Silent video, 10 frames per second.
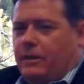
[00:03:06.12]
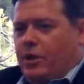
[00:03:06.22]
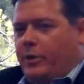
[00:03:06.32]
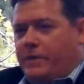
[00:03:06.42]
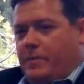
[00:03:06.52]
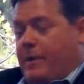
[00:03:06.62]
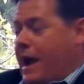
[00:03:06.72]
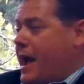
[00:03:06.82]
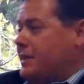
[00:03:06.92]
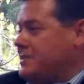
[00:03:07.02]
In the
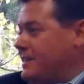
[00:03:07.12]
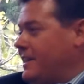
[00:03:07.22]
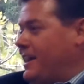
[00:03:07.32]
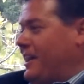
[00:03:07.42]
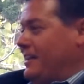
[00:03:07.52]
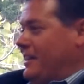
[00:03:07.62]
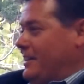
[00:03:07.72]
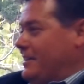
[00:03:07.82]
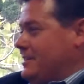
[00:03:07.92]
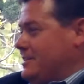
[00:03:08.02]
past,
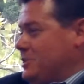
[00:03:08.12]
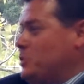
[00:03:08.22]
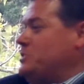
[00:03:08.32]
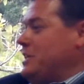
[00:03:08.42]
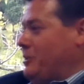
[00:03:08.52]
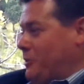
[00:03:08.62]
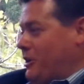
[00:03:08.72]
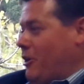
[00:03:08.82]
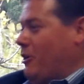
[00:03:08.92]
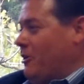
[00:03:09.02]
it's no
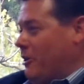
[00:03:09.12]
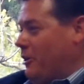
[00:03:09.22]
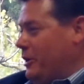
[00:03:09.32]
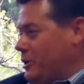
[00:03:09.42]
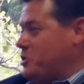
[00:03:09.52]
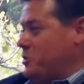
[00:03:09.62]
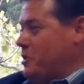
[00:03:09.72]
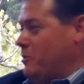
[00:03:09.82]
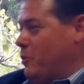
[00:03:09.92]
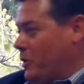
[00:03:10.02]
secret, our
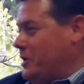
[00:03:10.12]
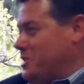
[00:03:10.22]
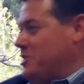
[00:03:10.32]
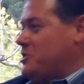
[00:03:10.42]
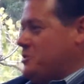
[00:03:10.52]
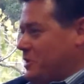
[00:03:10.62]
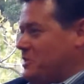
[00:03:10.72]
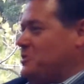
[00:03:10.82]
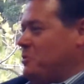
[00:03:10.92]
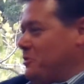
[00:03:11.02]
industry, the mortgage industry,
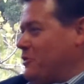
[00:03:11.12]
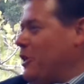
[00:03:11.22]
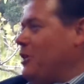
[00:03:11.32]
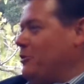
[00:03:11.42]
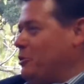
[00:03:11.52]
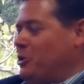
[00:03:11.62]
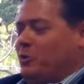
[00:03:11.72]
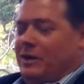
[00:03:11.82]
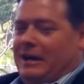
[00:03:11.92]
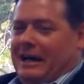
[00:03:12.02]
has sort of gone
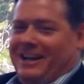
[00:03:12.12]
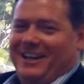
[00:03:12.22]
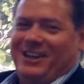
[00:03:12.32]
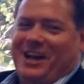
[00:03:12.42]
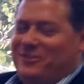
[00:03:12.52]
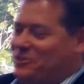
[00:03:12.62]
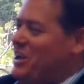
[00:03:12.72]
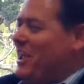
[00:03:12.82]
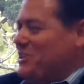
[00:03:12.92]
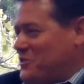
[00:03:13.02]
through a lot of
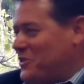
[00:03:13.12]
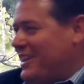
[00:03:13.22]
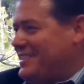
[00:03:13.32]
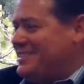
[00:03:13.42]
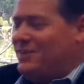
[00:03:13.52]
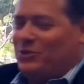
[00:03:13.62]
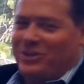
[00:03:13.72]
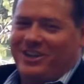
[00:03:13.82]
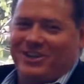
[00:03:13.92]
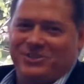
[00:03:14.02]
change over the last
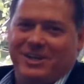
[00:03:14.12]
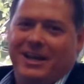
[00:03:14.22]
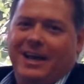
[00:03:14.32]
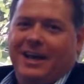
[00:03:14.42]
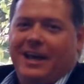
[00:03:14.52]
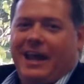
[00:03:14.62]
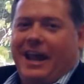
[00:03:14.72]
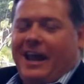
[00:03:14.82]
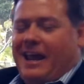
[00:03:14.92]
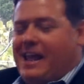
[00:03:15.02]
several years.
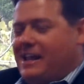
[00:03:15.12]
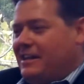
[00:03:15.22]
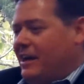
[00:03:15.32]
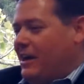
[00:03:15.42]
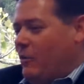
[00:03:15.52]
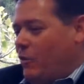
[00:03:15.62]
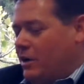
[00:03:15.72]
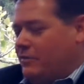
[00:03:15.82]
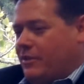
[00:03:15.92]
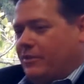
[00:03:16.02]
And
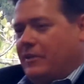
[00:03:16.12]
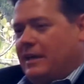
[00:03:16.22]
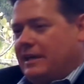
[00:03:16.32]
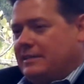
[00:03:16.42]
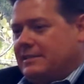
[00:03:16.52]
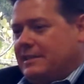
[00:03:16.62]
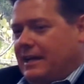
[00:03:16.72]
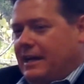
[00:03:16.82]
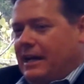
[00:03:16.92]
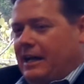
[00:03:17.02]
one of the things
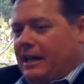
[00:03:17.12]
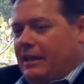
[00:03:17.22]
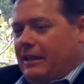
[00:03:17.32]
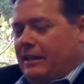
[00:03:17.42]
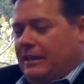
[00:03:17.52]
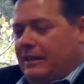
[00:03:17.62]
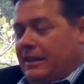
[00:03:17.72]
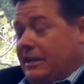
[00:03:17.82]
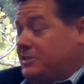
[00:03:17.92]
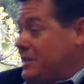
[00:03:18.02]

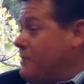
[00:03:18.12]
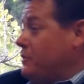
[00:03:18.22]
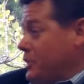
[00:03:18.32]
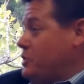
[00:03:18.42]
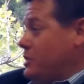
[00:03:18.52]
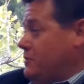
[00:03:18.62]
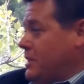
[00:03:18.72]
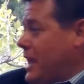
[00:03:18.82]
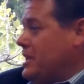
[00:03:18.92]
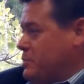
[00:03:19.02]
that has definitely
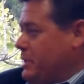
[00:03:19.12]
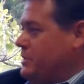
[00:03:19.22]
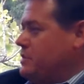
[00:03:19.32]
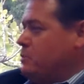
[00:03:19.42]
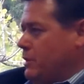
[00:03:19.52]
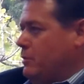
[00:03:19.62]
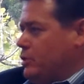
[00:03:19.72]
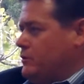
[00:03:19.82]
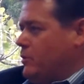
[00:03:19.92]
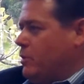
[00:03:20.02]
shifted has been this
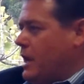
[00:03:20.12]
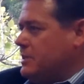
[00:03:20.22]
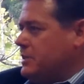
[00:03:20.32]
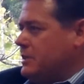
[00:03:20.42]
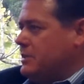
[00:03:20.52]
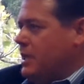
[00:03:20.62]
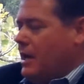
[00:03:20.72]
pre-approval process.